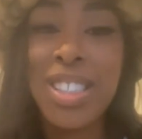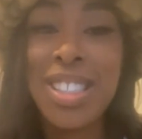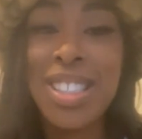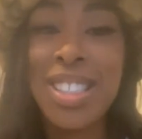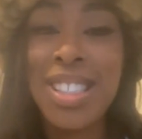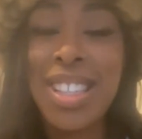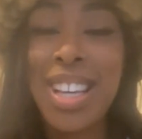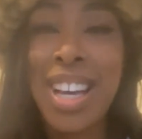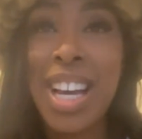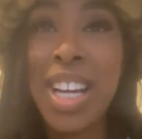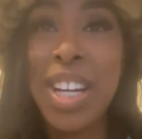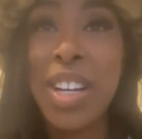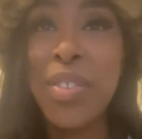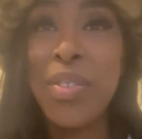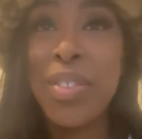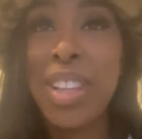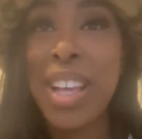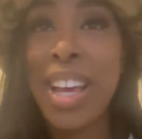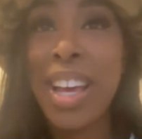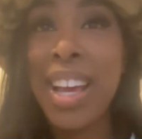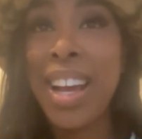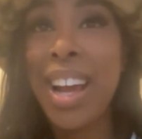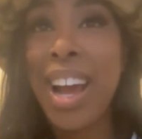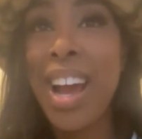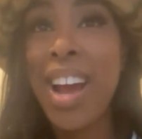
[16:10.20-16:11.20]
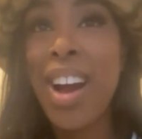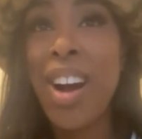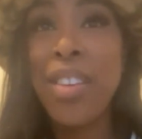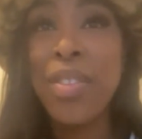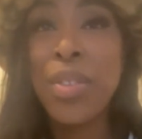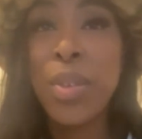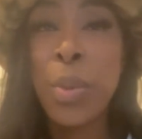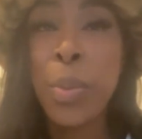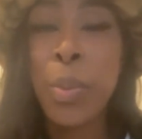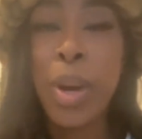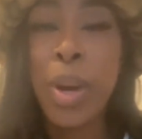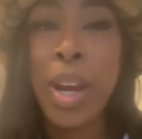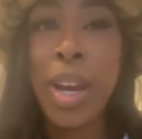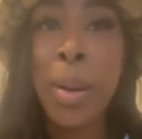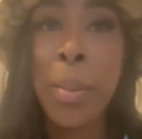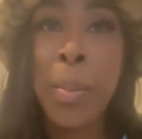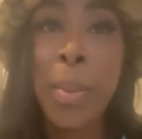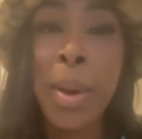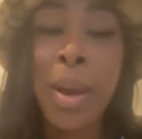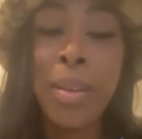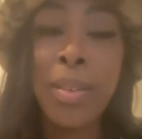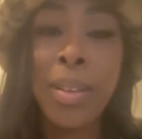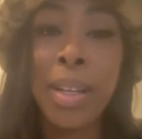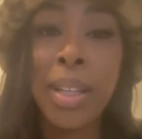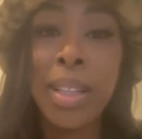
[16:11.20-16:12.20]
that track was just kind of
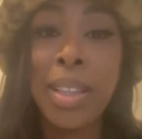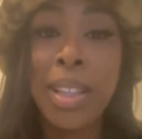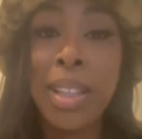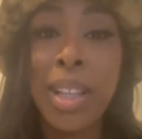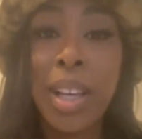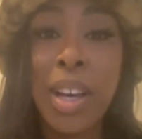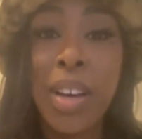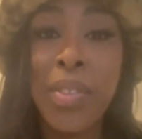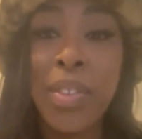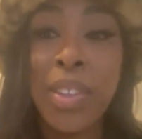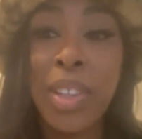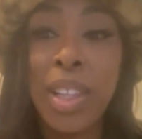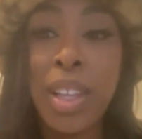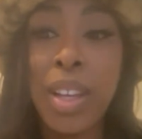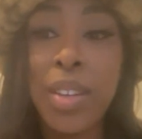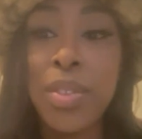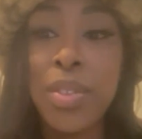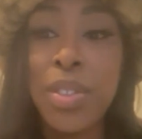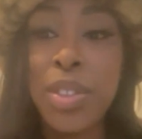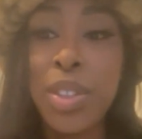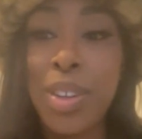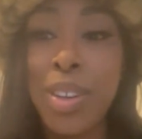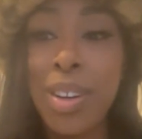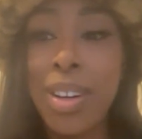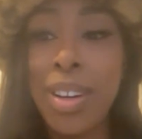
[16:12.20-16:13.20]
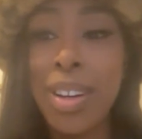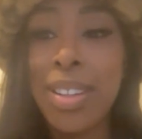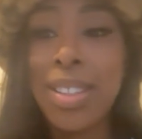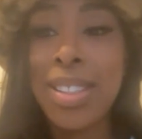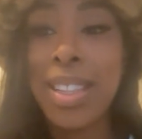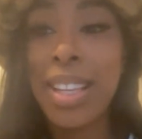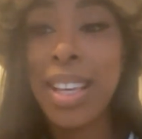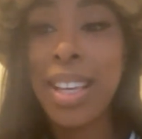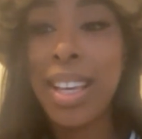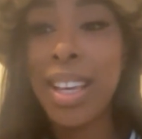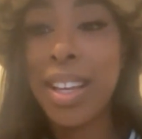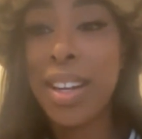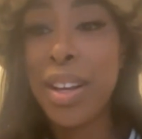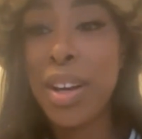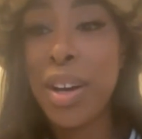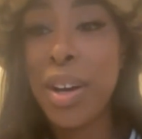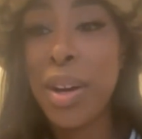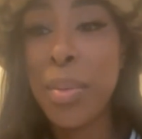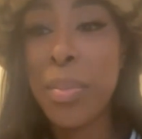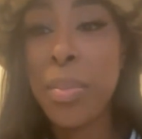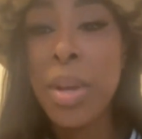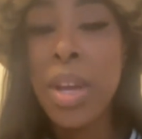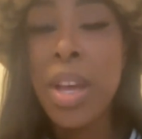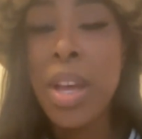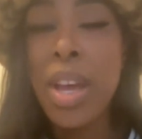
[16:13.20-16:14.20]
like, I often write about like love and
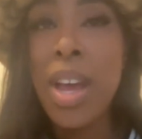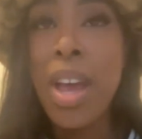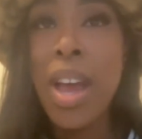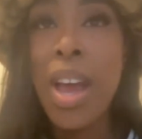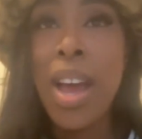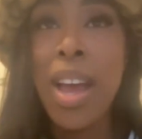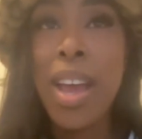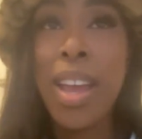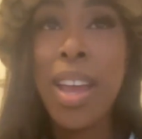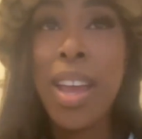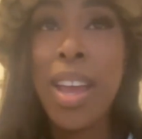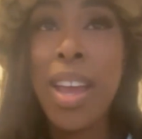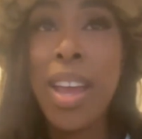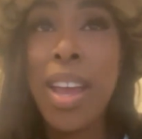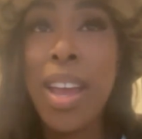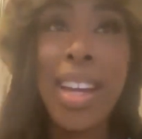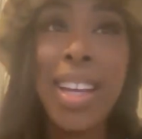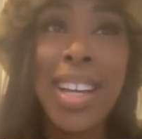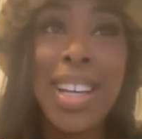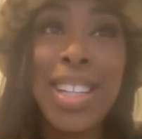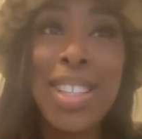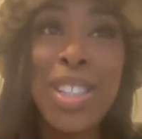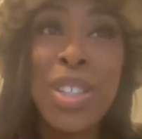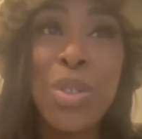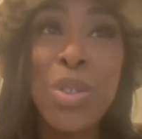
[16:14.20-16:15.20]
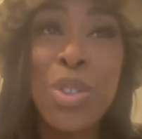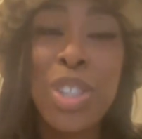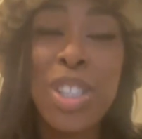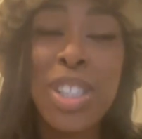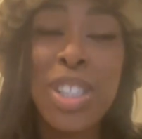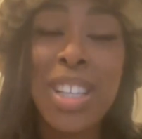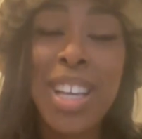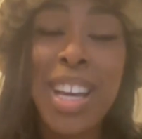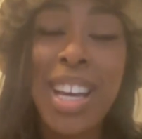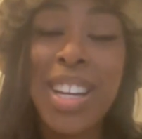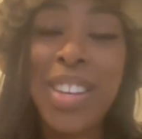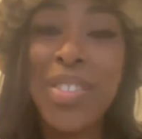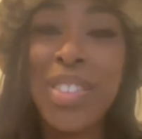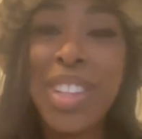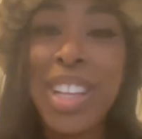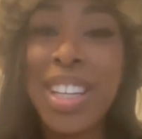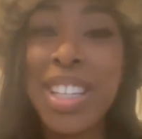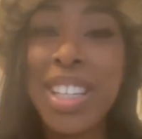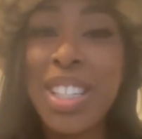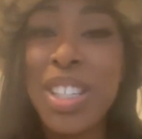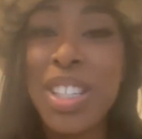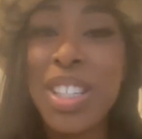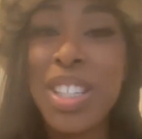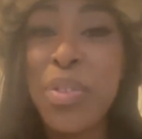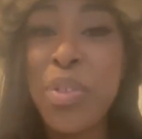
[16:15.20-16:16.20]
love songs, and I
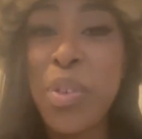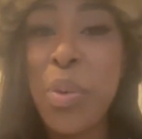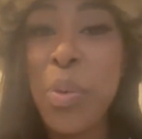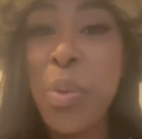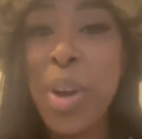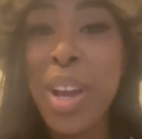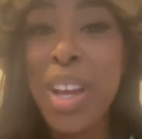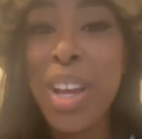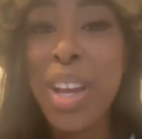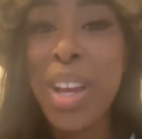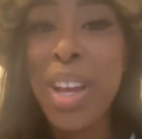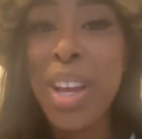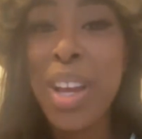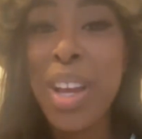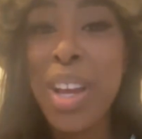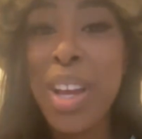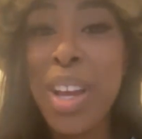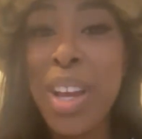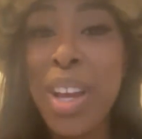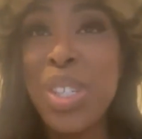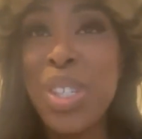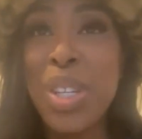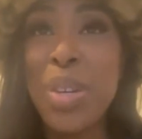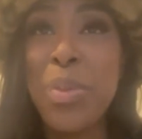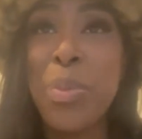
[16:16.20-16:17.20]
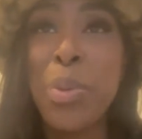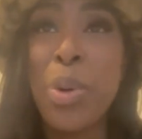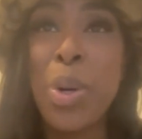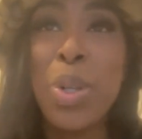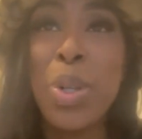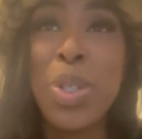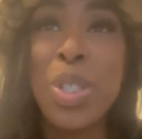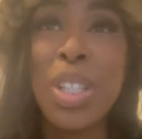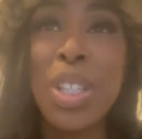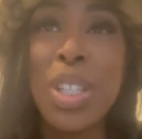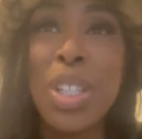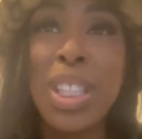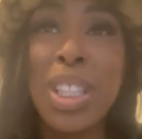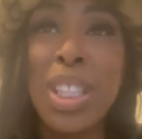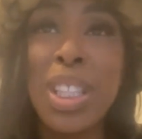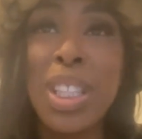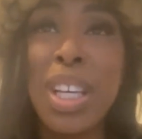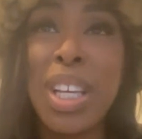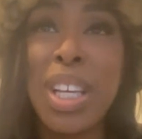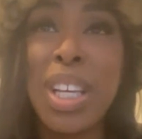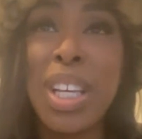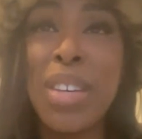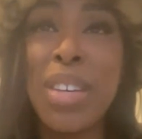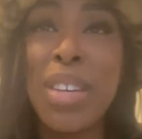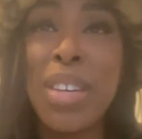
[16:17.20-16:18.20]
guess it was just kind of like a different
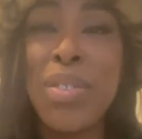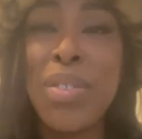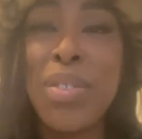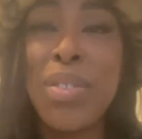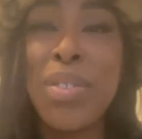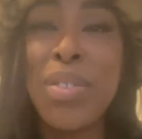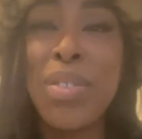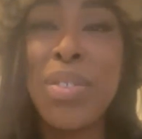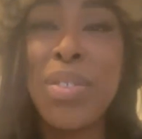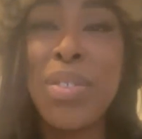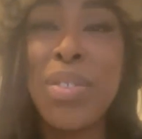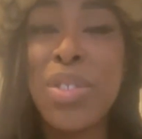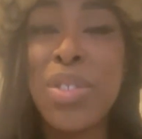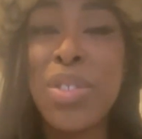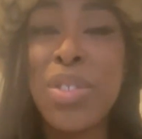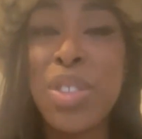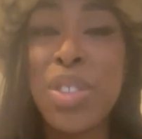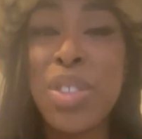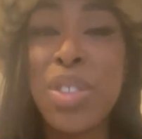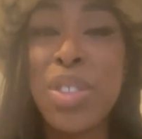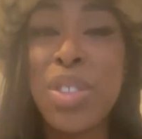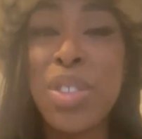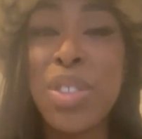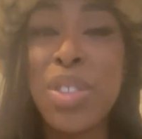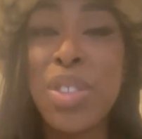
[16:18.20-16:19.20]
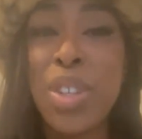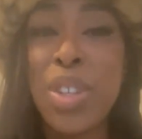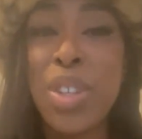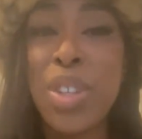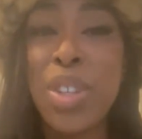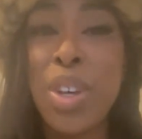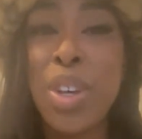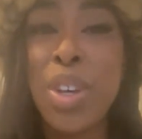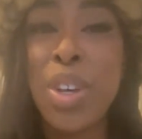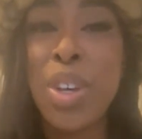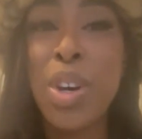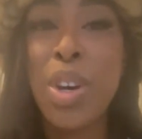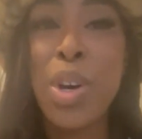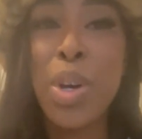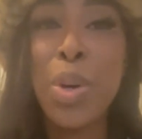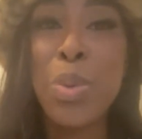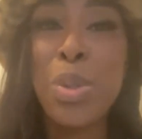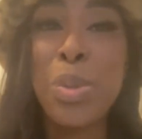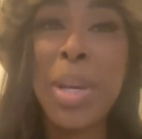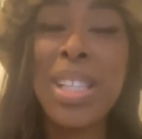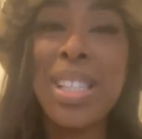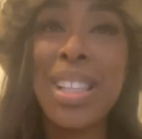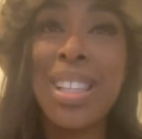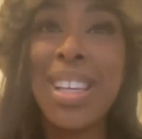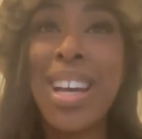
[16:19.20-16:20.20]
way to
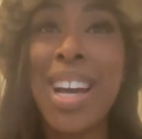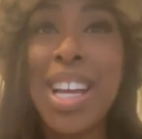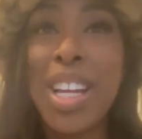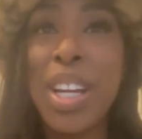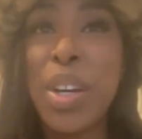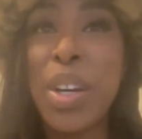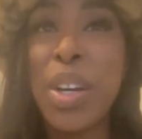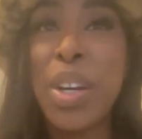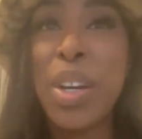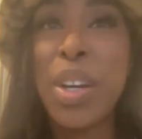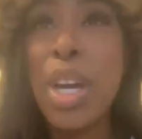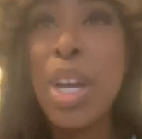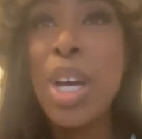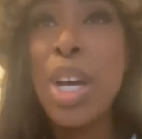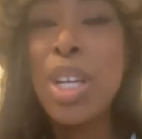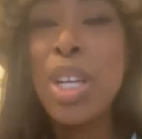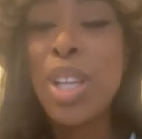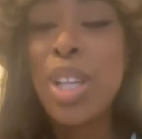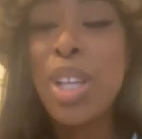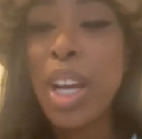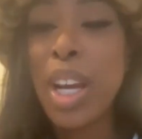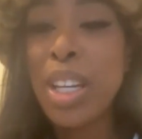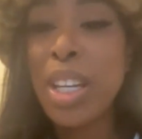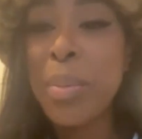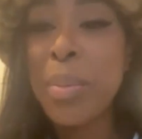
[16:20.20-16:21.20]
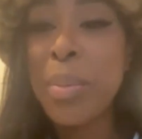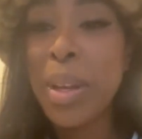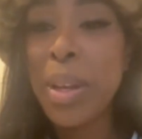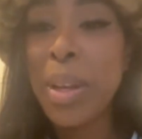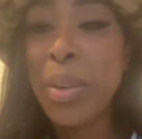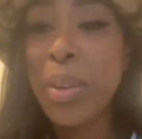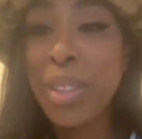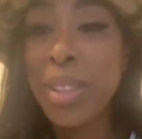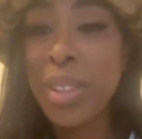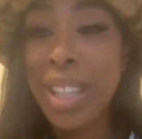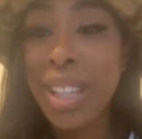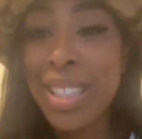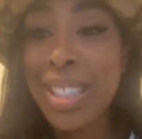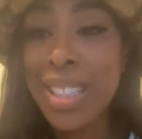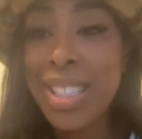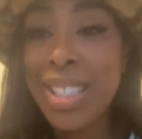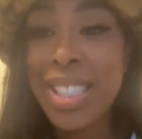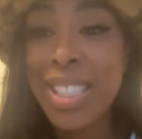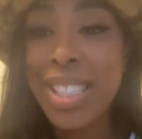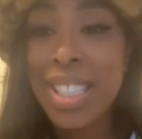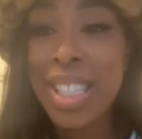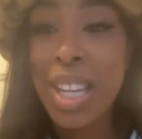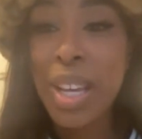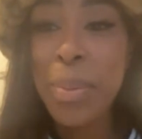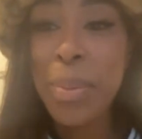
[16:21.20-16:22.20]
approach a love song. It was basically kind of
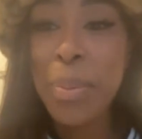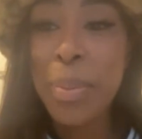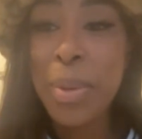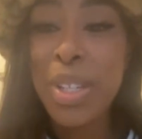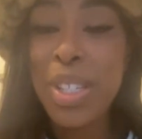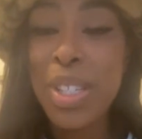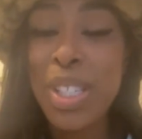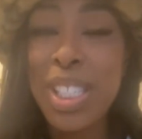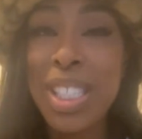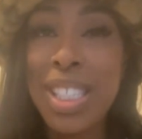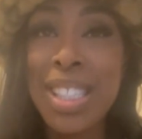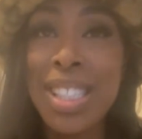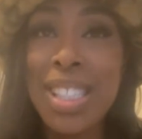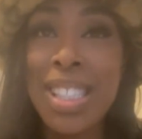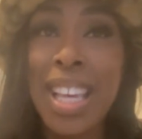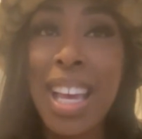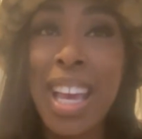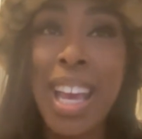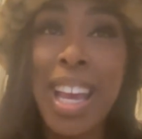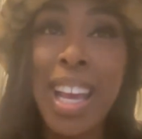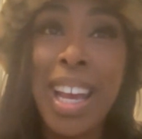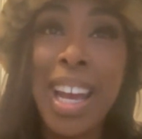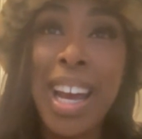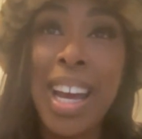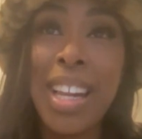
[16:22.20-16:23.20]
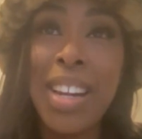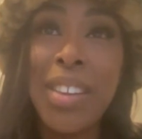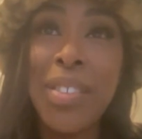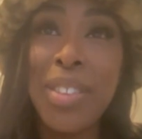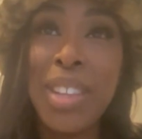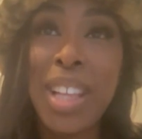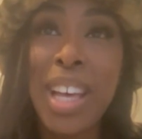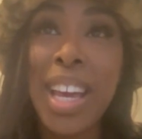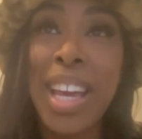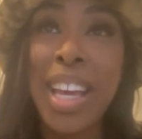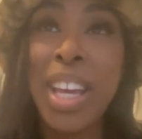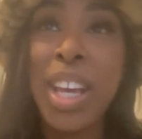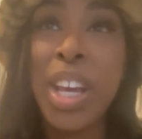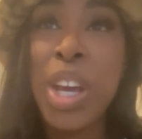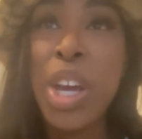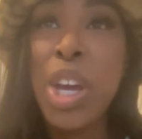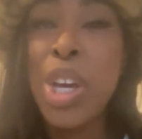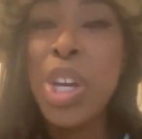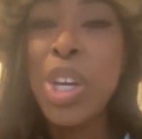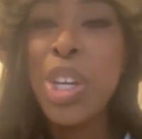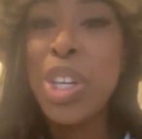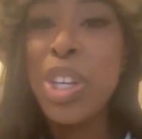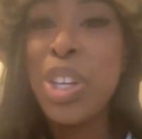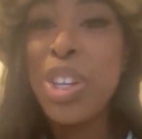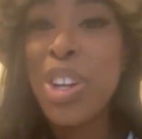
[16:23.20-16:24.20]
talking about a relationship and just saying
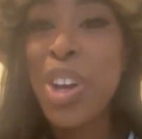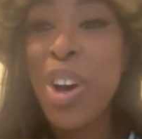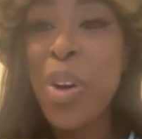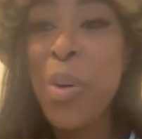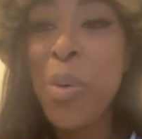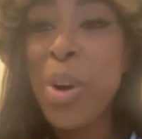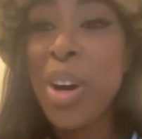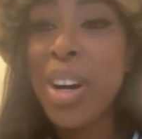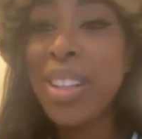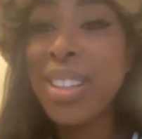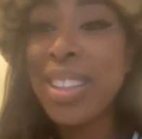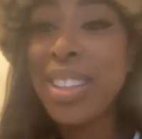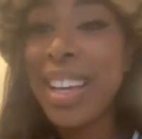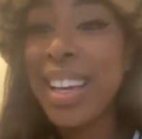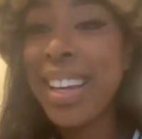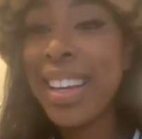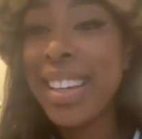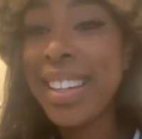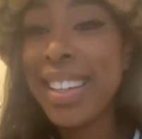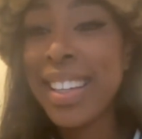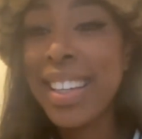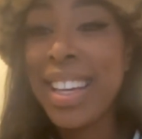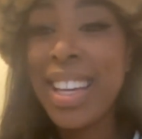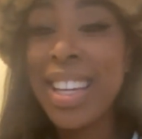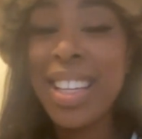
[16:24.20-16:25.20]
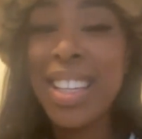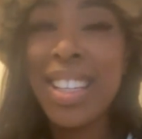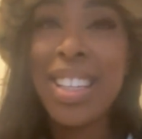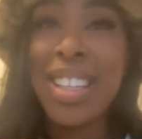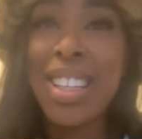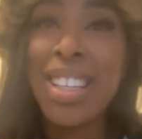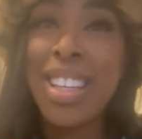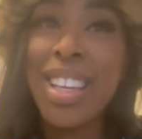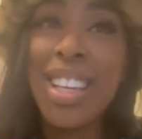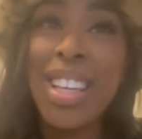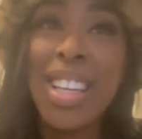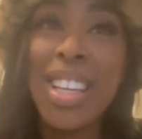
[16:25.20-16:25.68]
kind of like, you know, well, like,